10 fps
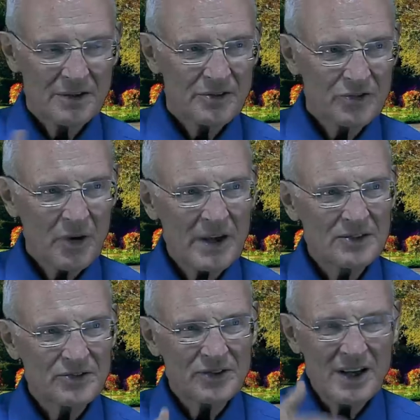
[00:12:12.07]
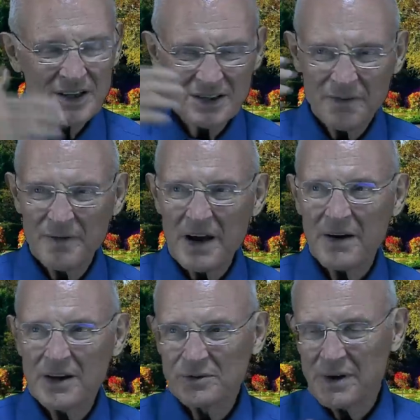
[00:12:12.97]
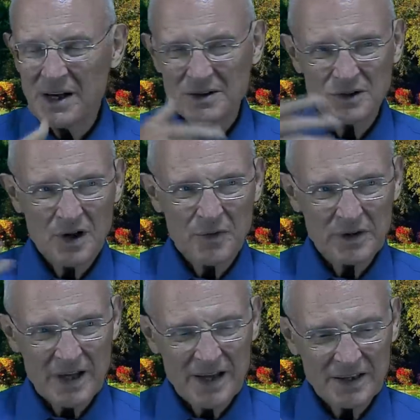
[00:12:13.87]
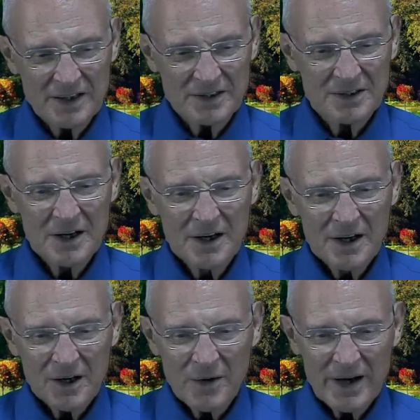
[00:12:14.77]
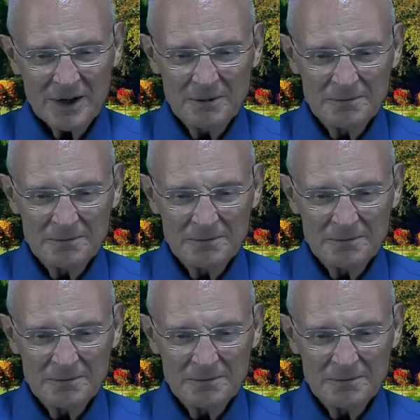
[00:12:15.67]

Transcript: So he yes. sees the very trees and so forth like this. Go ahead.